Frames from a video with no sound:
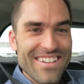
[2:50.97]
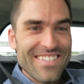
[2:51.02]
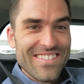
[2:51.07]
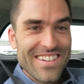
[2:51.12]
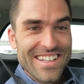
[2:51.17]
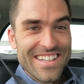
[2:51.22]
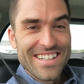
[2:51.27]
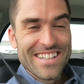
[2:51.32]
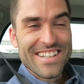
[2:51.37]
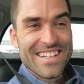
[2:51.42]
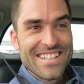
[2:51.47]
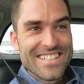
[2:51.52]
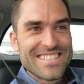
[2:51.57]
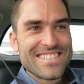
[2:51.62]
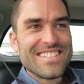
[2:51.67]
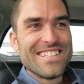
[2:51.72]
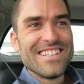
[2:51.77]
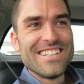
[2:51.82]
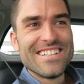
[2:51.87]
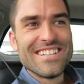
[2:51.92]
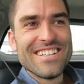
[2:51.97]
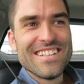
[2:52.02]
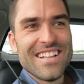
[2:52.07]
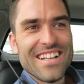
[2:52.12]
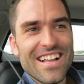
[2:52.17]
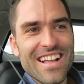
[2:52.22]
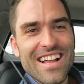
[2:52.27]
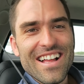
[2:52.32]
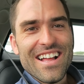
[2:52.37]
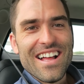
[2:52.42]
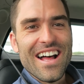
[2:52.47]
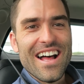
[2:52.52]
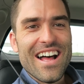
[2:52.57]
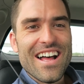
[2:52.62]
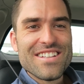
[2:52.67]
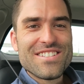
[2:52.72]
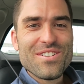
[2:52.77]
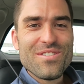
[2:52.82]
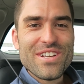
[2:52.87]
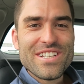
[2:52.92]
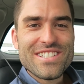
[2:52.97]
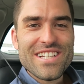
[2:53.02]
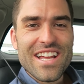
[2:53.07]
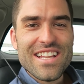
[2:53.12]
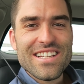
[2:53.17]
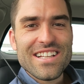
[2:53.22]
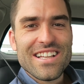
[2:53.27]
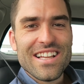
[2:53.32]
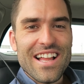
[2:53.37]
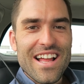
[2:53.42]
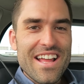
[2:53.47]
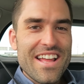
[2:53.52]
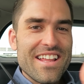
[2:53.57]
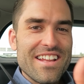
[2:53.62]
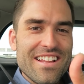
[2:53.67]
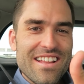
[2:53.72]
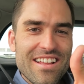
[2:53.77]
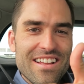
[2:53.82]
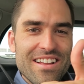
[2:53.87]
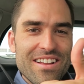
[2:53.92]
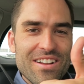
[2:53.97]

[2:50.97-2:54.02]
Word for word: oh my goodness. Uh, so he signed the client